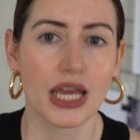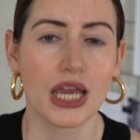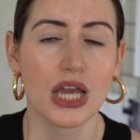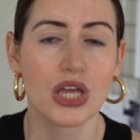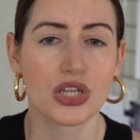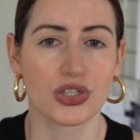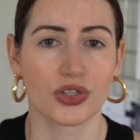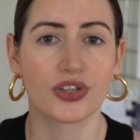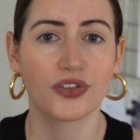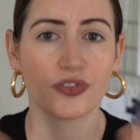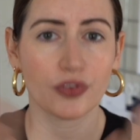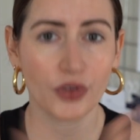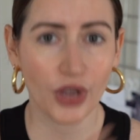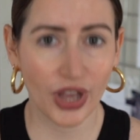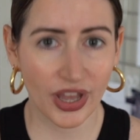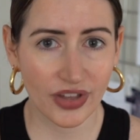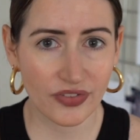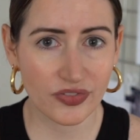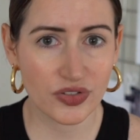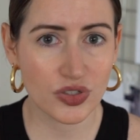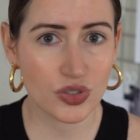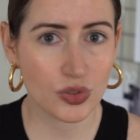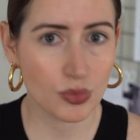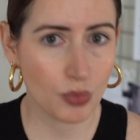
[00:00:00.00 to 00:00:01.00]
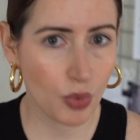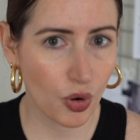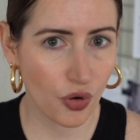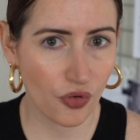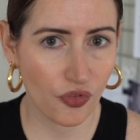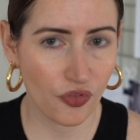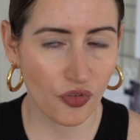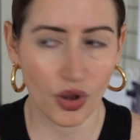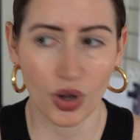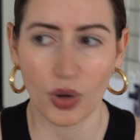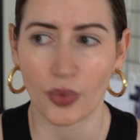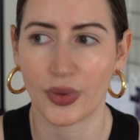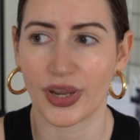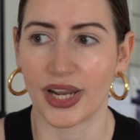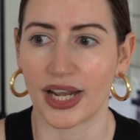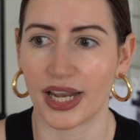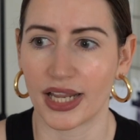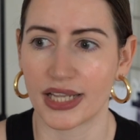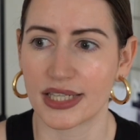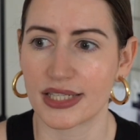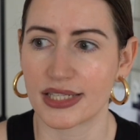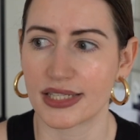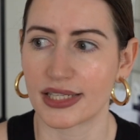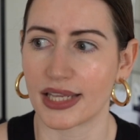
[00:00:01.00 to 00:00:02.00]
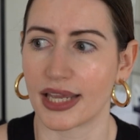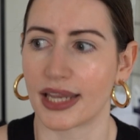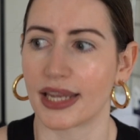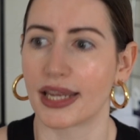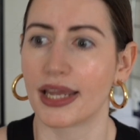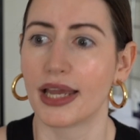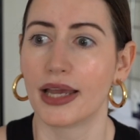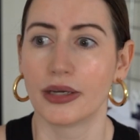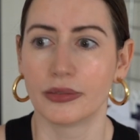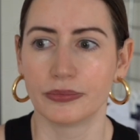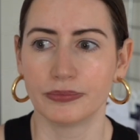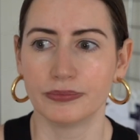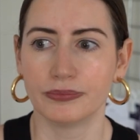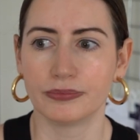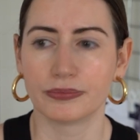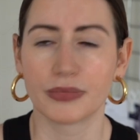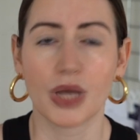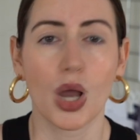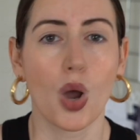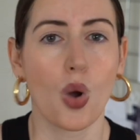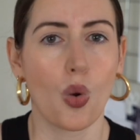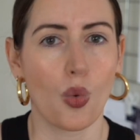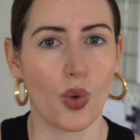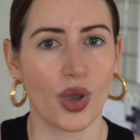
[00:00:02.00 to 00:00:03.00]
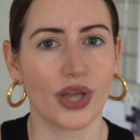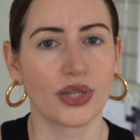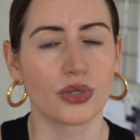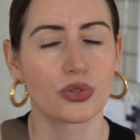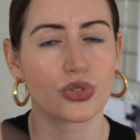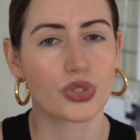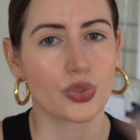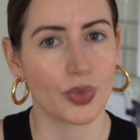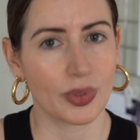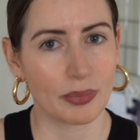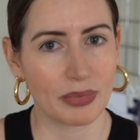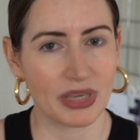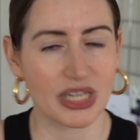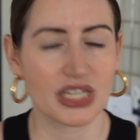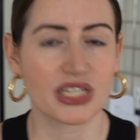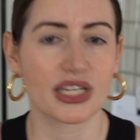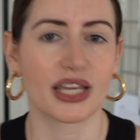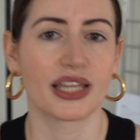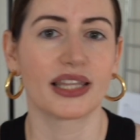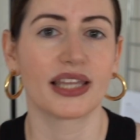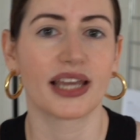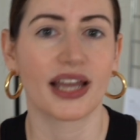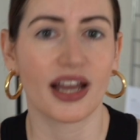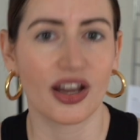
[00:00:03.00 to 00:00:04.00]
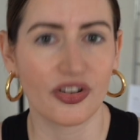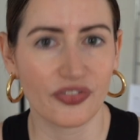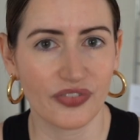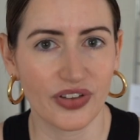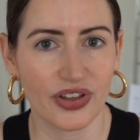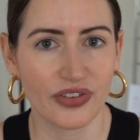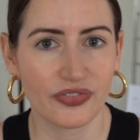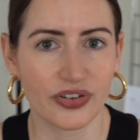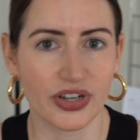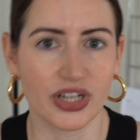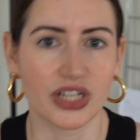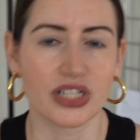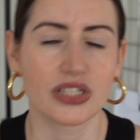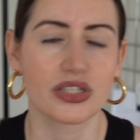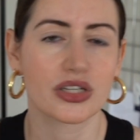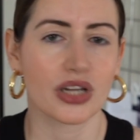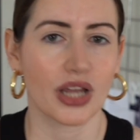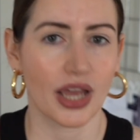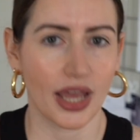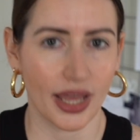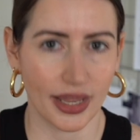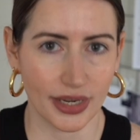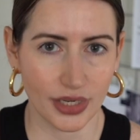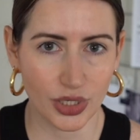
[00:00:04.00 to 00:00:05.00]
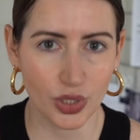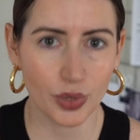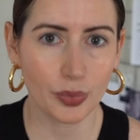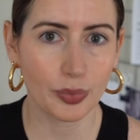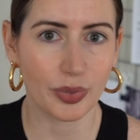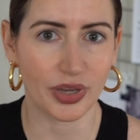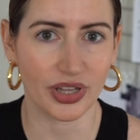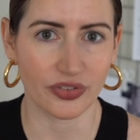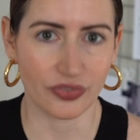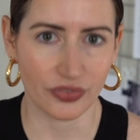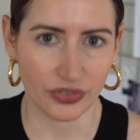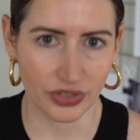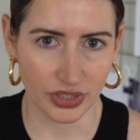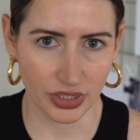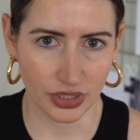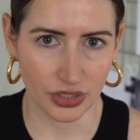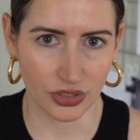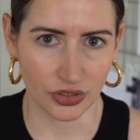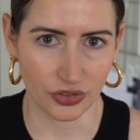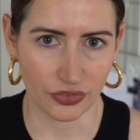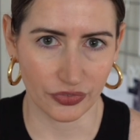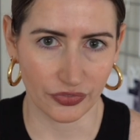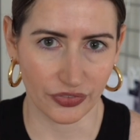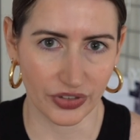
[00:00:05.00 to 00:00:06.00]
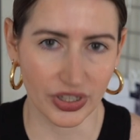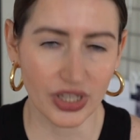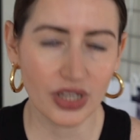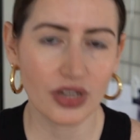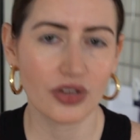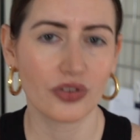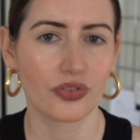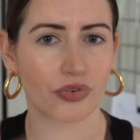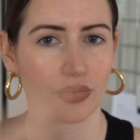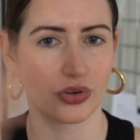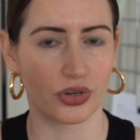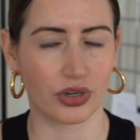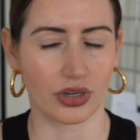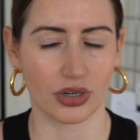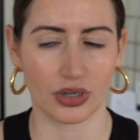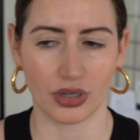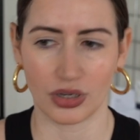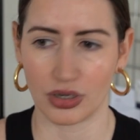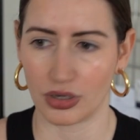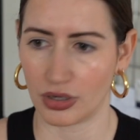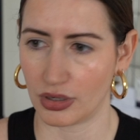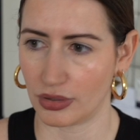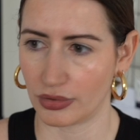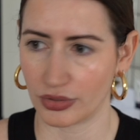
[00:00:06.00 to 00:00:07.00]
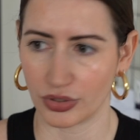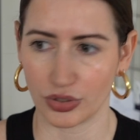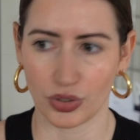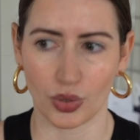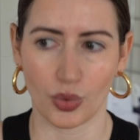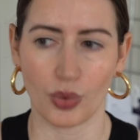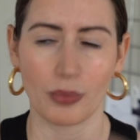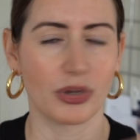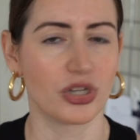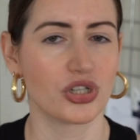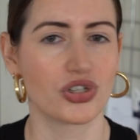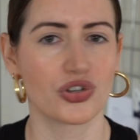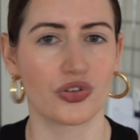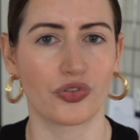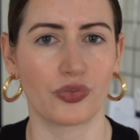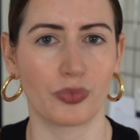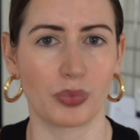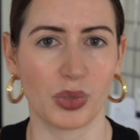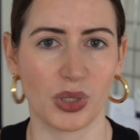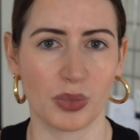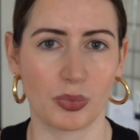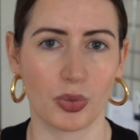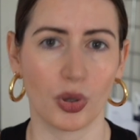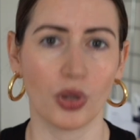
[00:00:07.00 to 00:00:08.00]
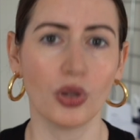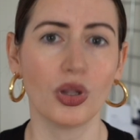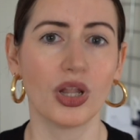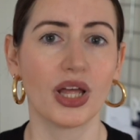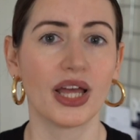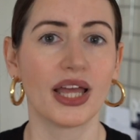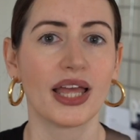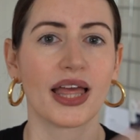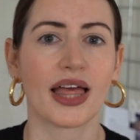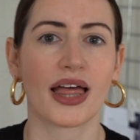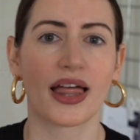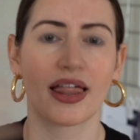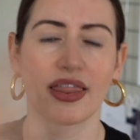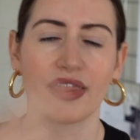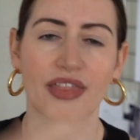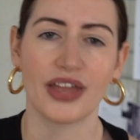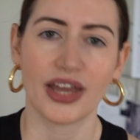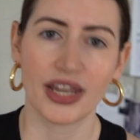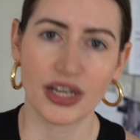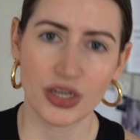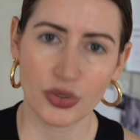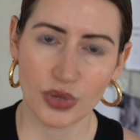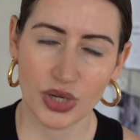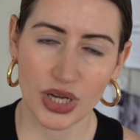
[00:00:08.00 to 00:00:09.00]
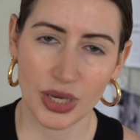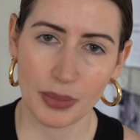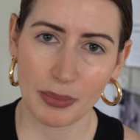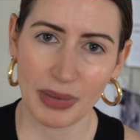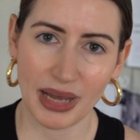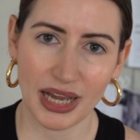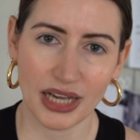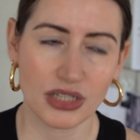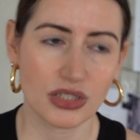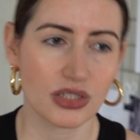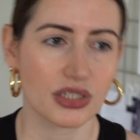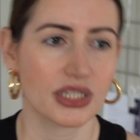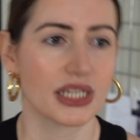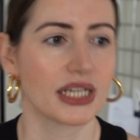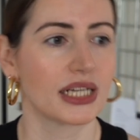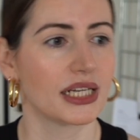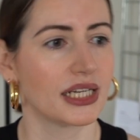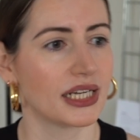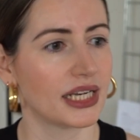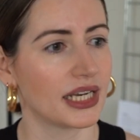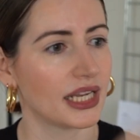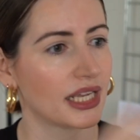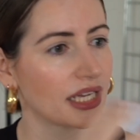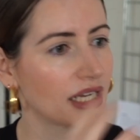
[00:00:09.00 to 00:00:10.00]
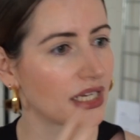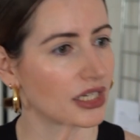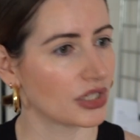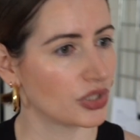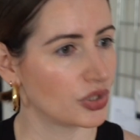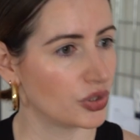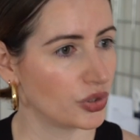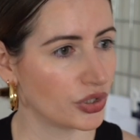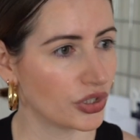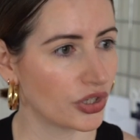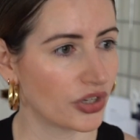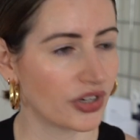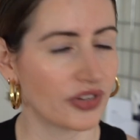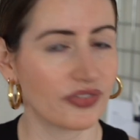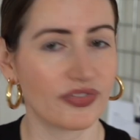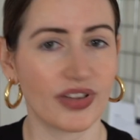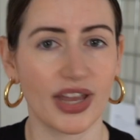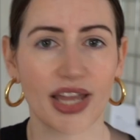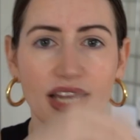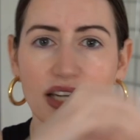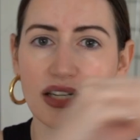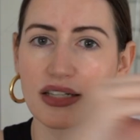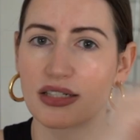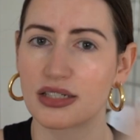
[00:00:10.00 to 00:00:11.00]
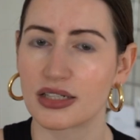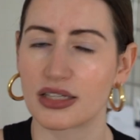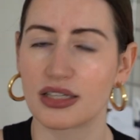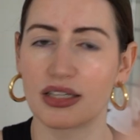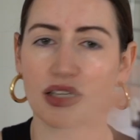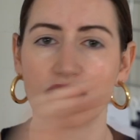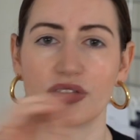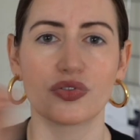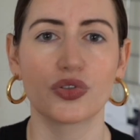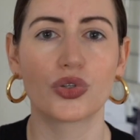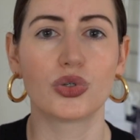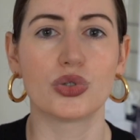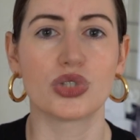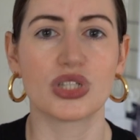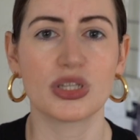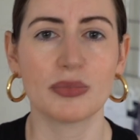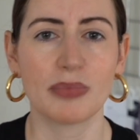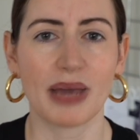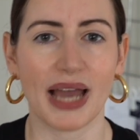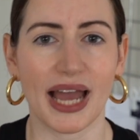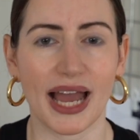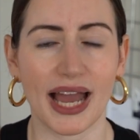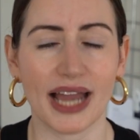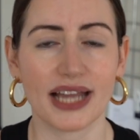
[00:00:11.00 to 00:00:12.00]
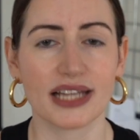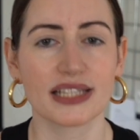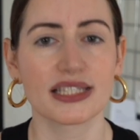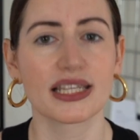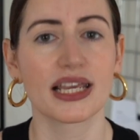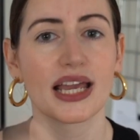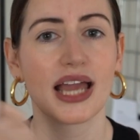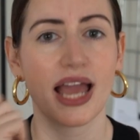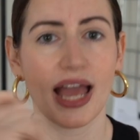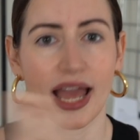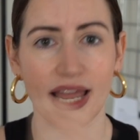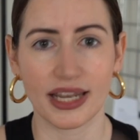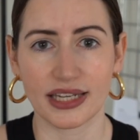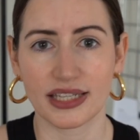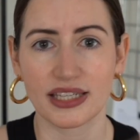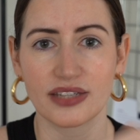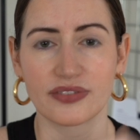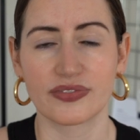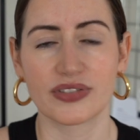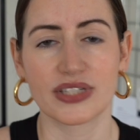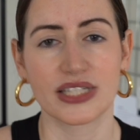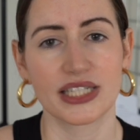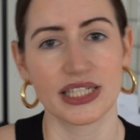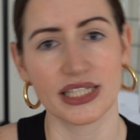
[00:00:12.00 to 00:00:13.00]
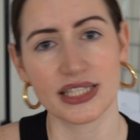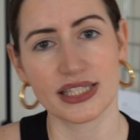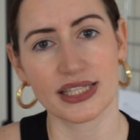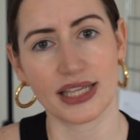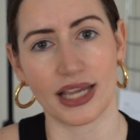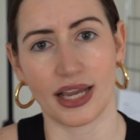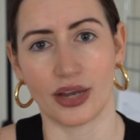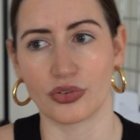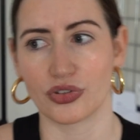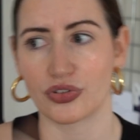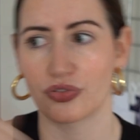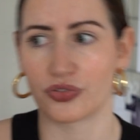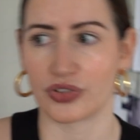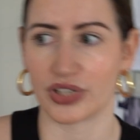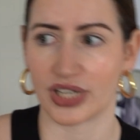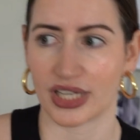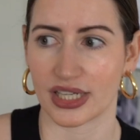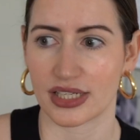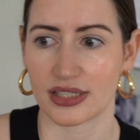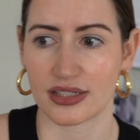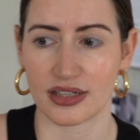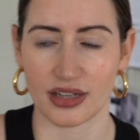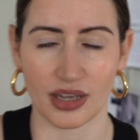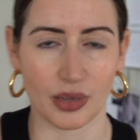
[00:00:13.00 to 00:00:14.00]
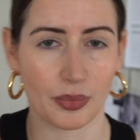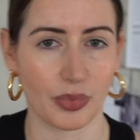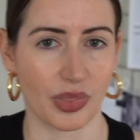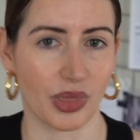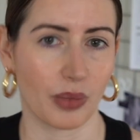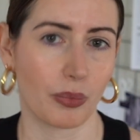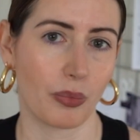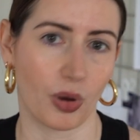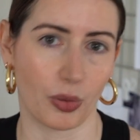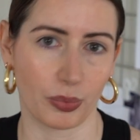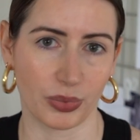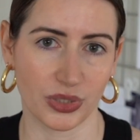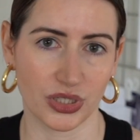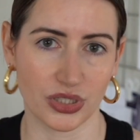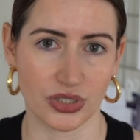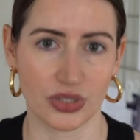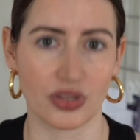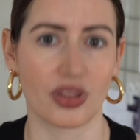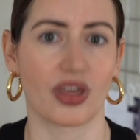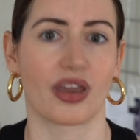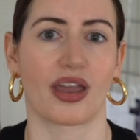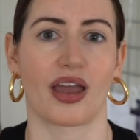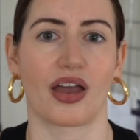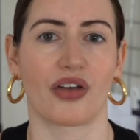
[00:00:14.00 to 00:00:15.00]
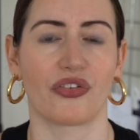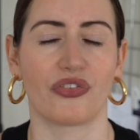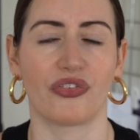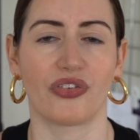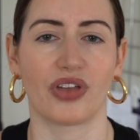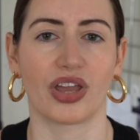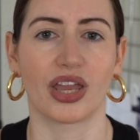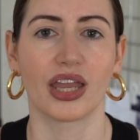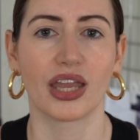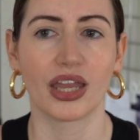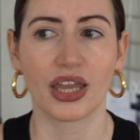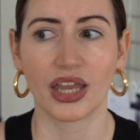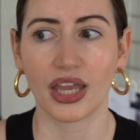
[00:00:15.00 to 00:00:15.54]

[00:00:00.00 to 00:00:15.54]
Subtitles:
So if you have a small following, let's say, why don't we meet at the cafe first and you pay for the coffee for, a bunch of people. Then you come back to the clinic, do your event, give goodie bags and give a discount for next time they pop into the cafe.